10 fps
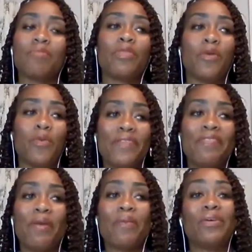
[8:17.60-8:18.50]
But the
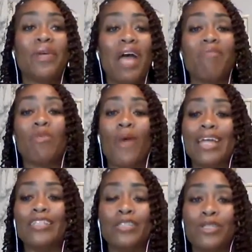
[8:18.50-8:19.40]
one thing we don't have the
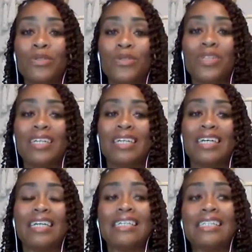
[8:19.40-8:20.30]
right to do
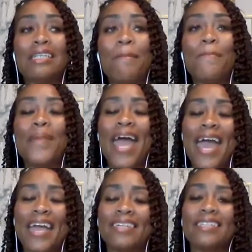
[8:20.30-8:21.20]
is
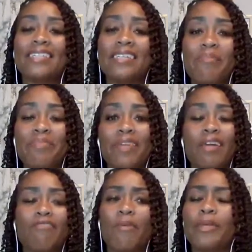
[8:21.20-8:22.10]
demand
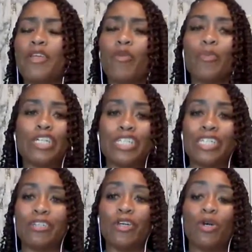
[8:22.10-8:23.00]
something from another
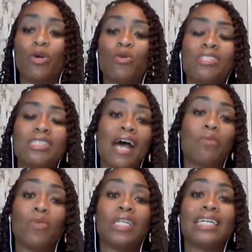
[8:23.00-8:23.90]
person who's
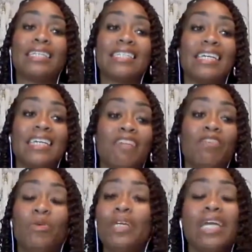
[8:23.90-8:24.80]
not willing to give
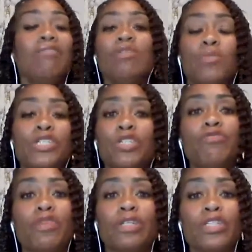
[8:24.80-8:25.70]
you even what
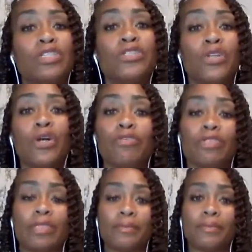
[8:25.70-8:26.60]
you felt you
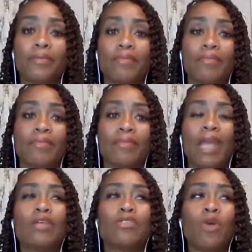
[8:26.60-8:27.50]
deserved.
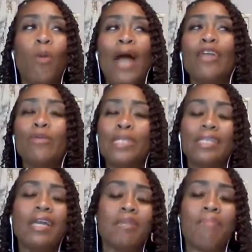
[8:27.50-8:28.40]
So why do we
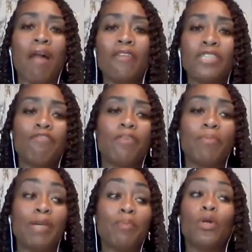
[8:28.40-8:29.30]
seek an apology
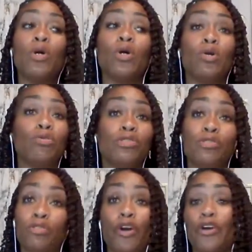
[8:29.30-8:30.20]
from people who
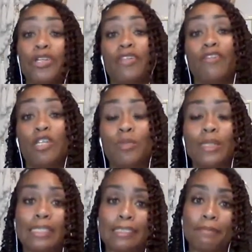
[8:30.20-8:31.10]
hurt us in the first
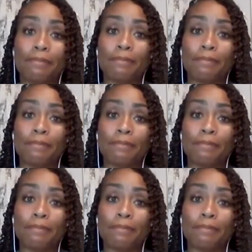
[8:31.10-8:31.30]
place?